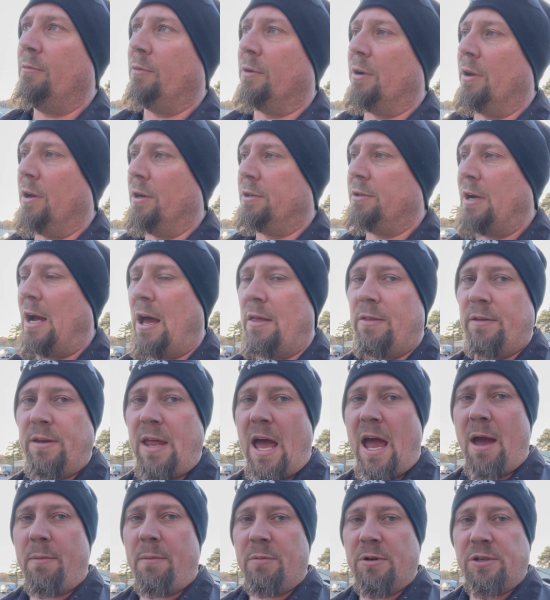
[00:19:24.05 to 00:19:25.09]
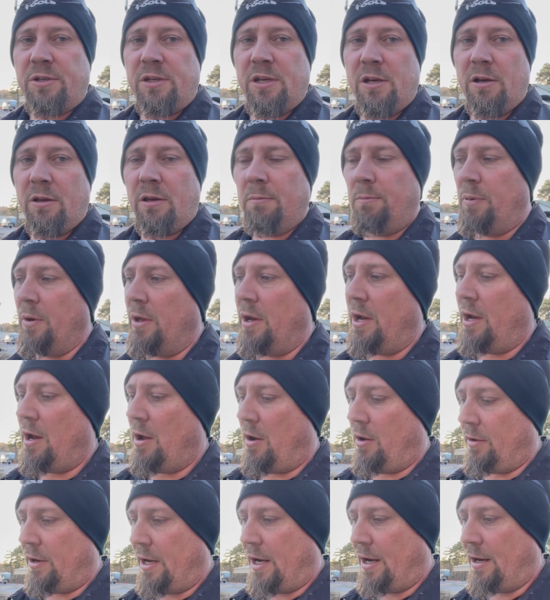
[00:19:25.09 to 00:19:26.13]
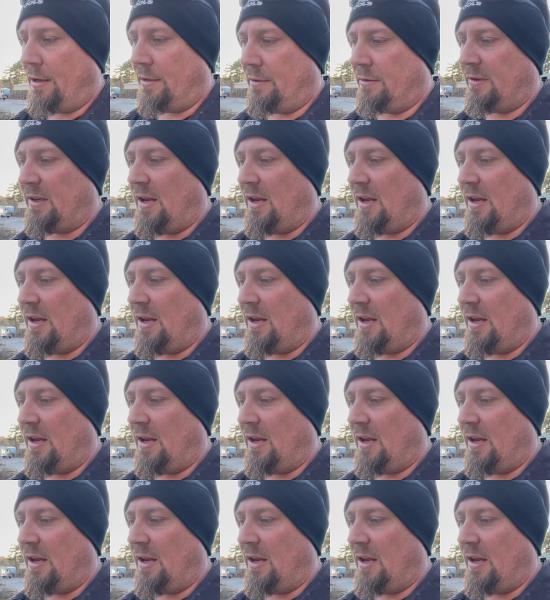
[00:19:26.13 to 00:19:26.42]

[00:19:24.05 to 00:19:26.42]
we're going to try the diamond shield and put it on there and